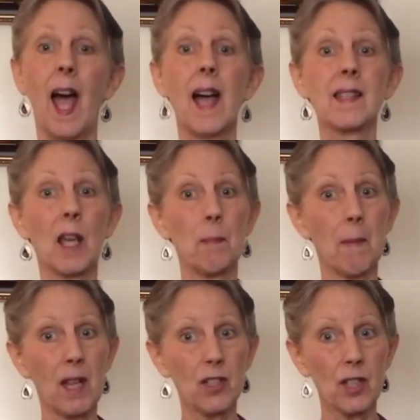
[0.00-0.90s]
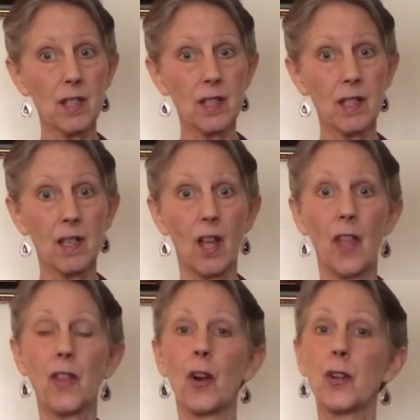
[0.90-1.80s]
As I mentioned,
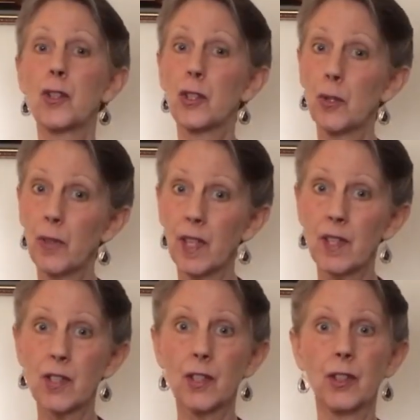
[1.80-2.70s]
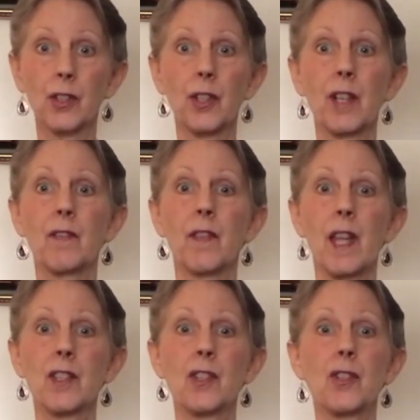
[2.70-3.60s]
there are 2 things to learn in
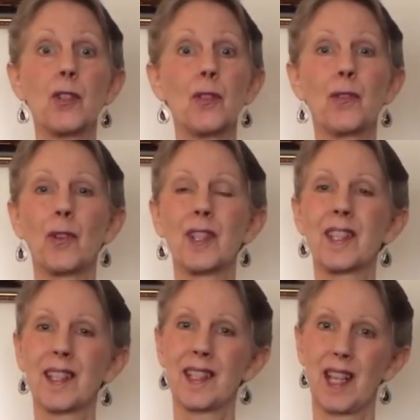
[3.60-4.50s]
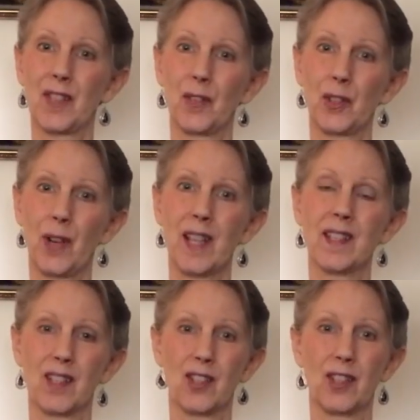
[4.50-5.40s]
phase 2 for a successful
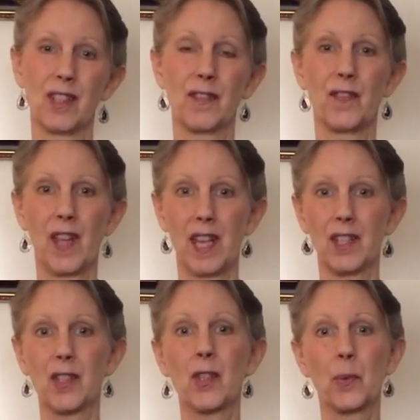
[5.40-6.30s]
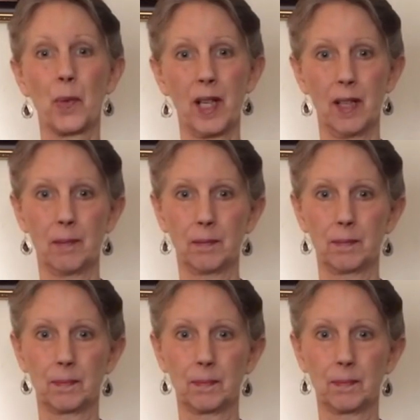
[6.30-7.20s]
transition to phase 3.
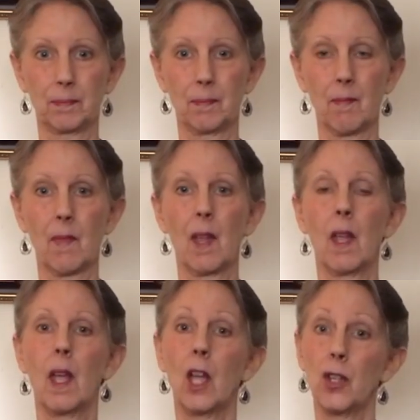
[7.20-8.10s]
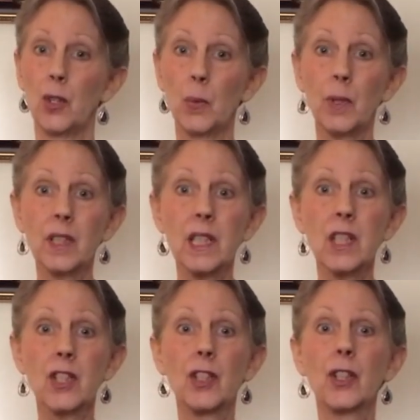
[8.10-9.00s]
You will
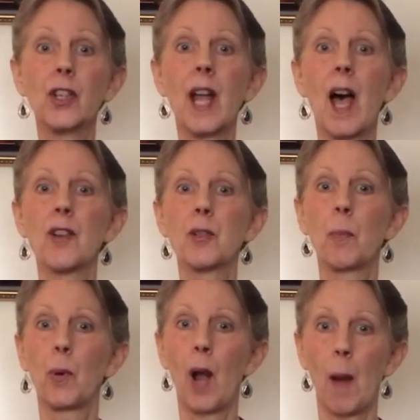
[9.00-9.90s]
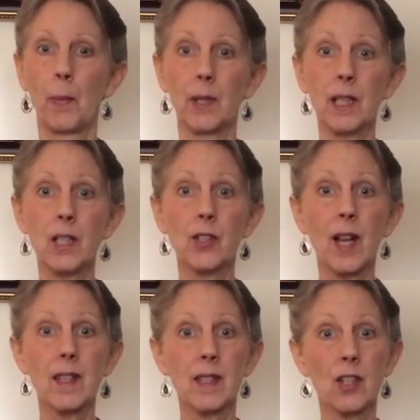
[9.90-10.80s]
need to learn how to properly
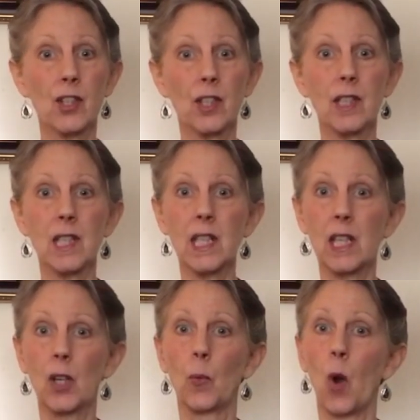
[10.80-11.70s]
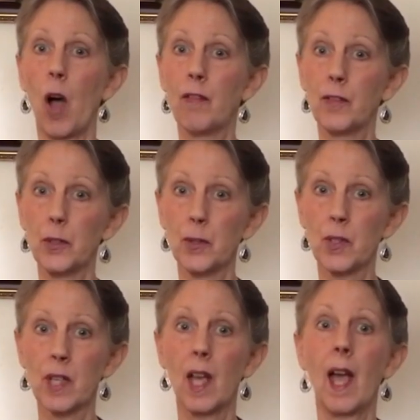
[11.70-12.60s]
transition to eating raw
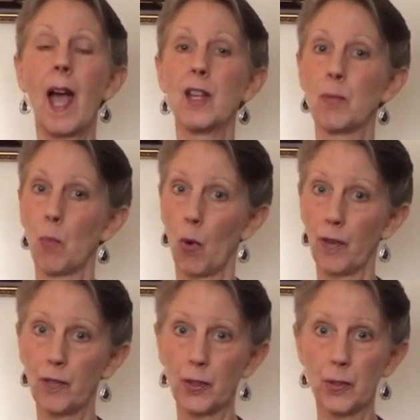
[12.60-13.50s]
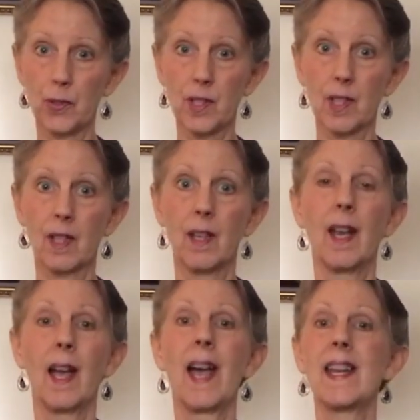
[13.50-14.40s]
foods and more fruits,
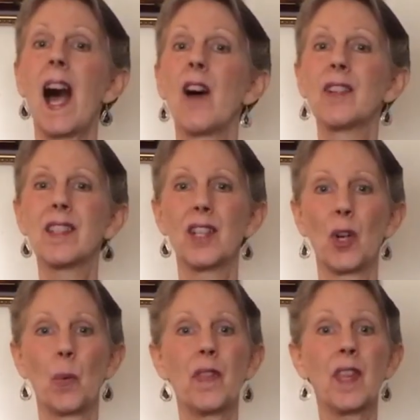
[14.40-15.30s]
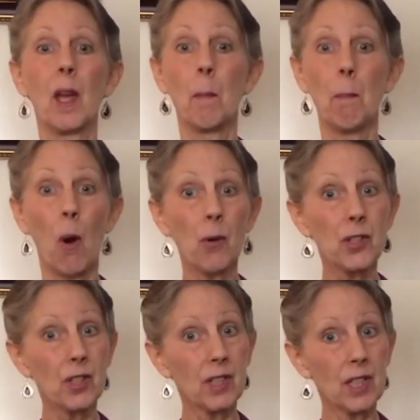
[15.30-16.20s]
and how to deal with the
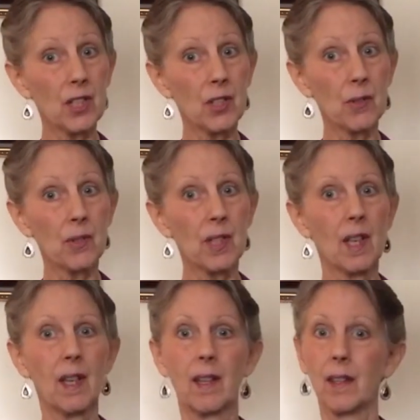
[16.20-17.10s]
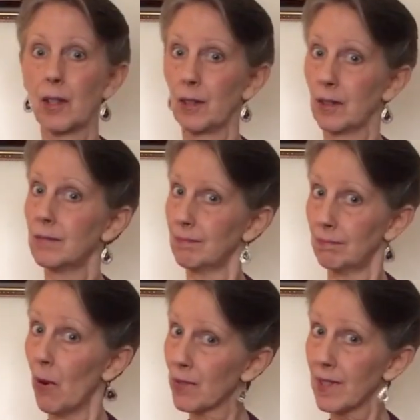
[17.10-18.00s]
emotional issues that are
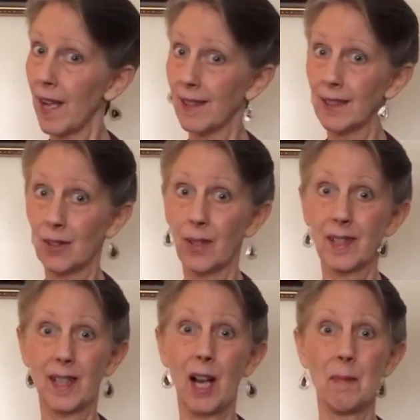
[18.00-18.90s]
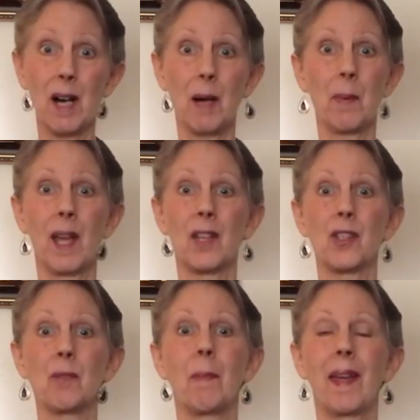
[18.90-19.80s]
most likely going to come up as
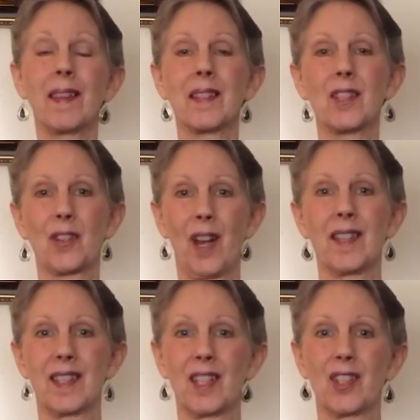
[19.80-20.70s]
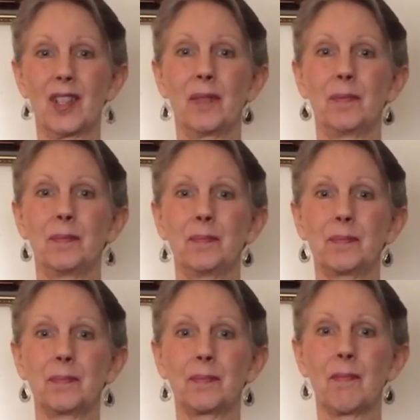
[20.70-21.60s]
you make this transition.
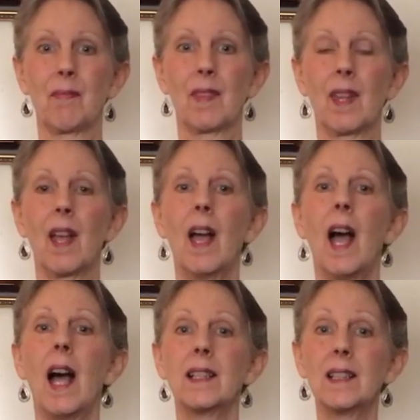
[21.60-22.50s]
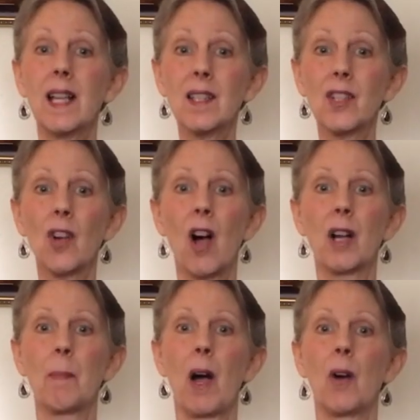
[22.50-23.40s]
Let's talk
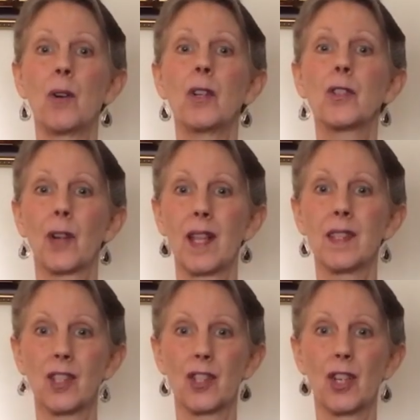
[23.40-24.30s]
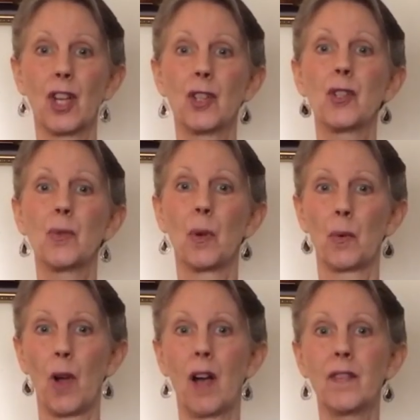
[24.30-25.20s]
about transitioning to a
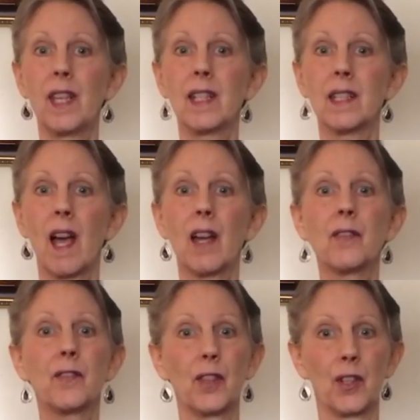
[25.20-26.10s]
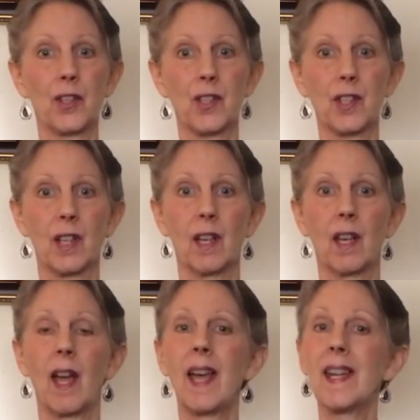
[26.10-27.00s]
raw vegan diet first,
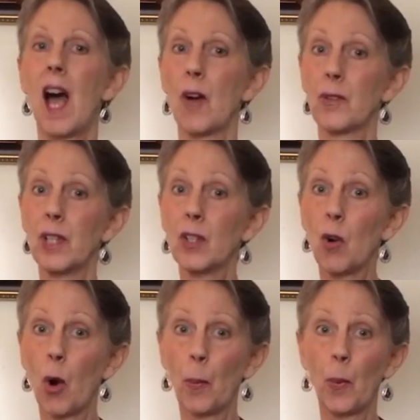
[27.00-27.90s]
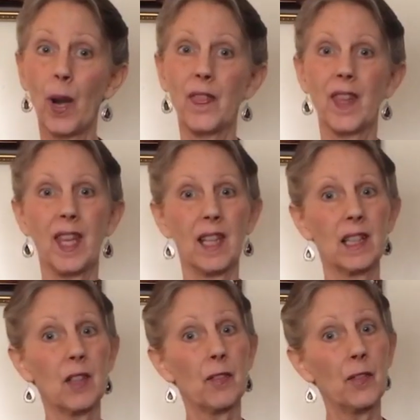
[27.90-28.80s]
and how to incorporate the
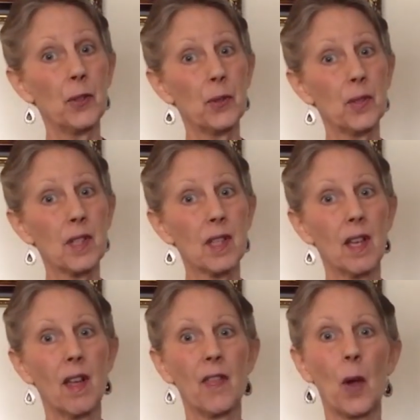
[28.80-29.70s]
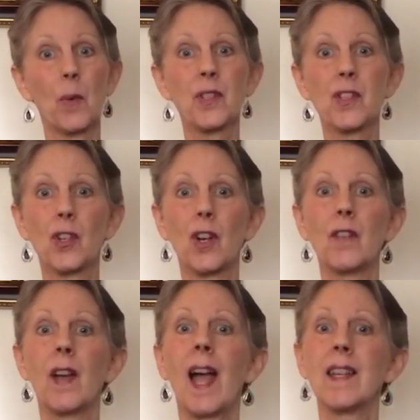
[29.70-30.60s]
healing foods that will
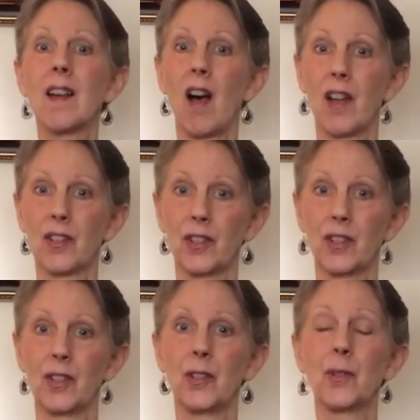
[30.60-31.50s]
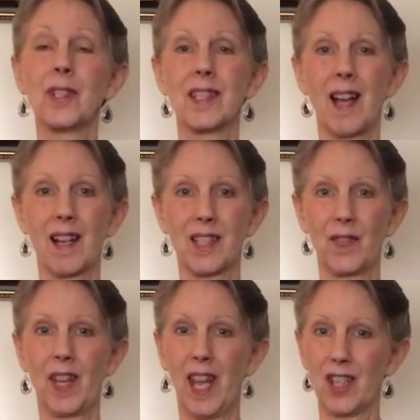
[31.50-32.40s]
serve and honor your
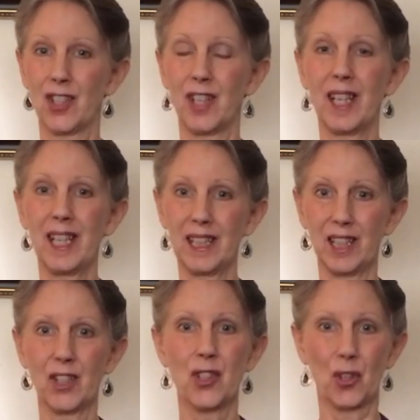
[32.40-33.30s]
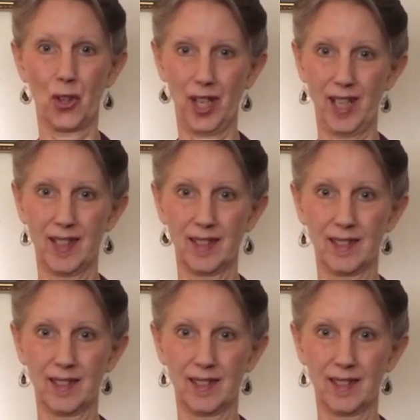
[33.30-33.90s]
detoxification and healing journey.